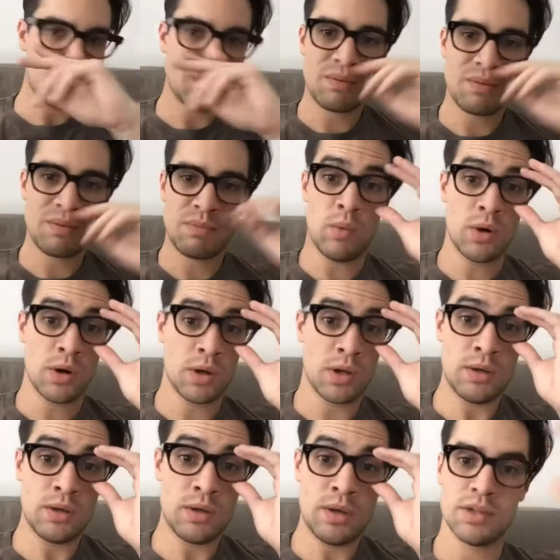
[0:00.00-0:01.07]
where I'm not
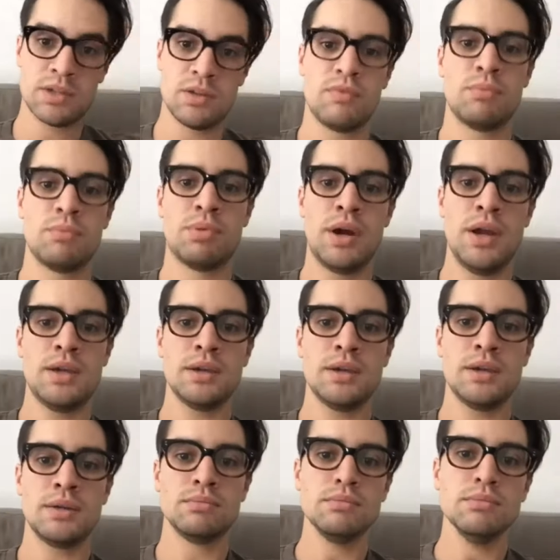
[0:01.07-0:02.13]
working, giving myself a break.